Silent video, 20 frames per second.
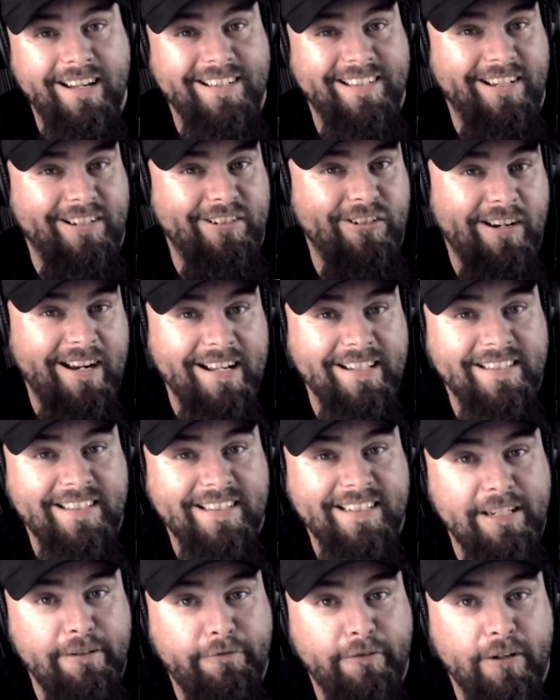as a
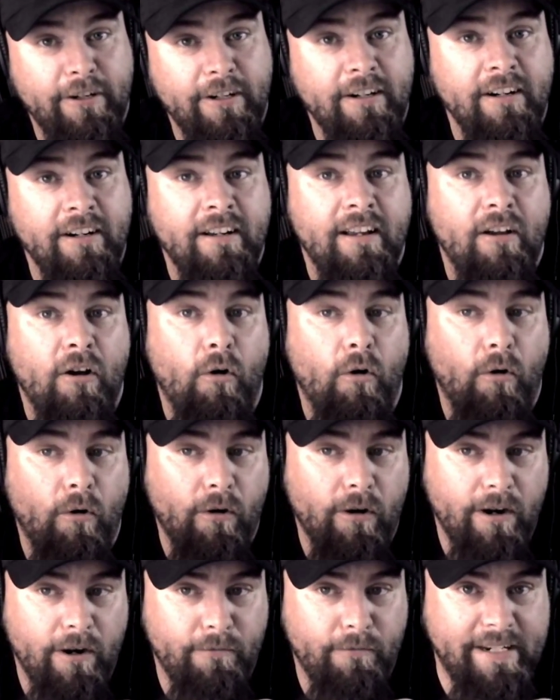transceiver
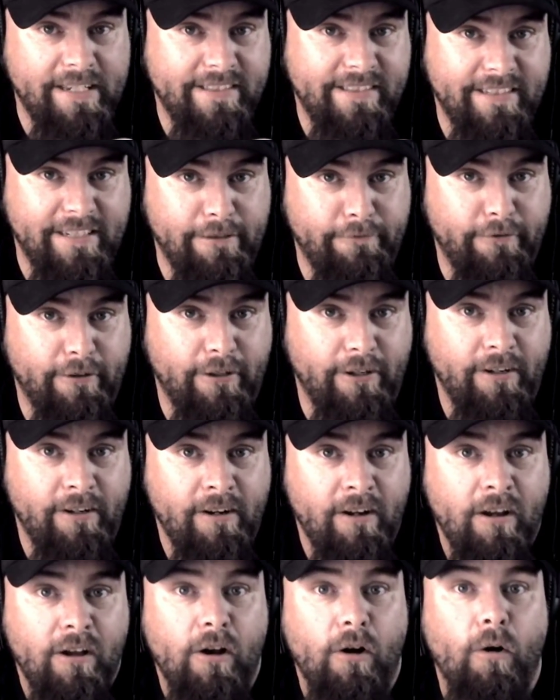or a receiver
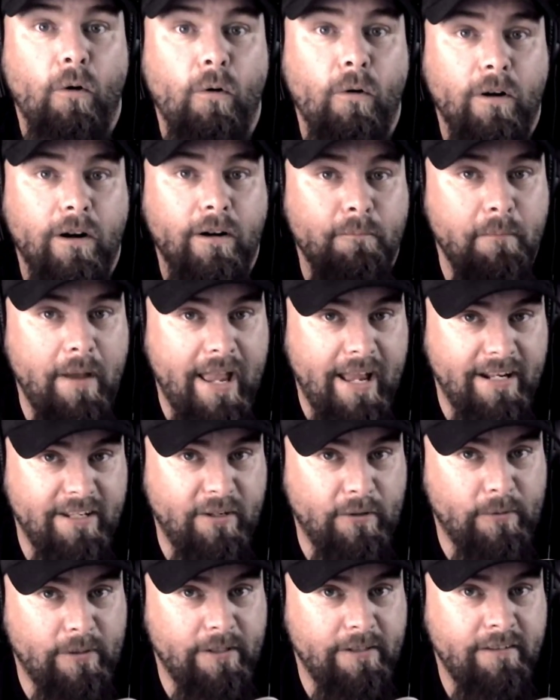or
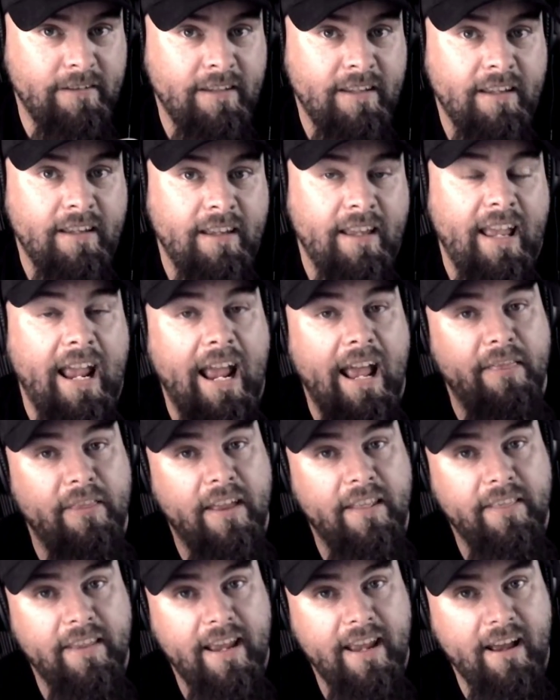manual, and
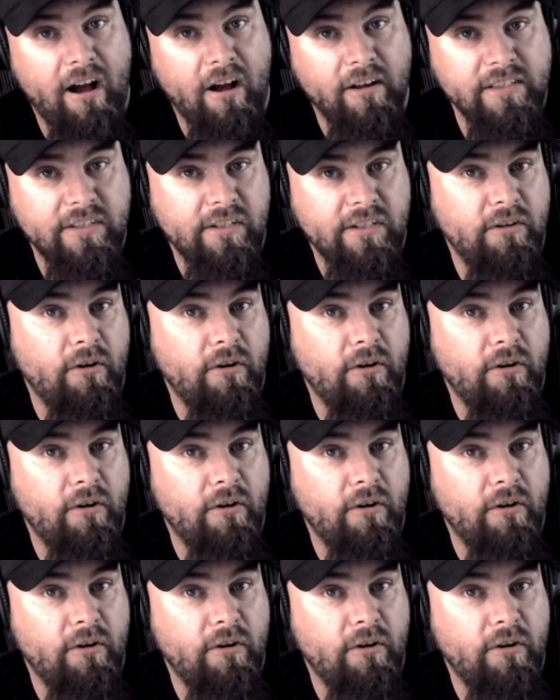then they also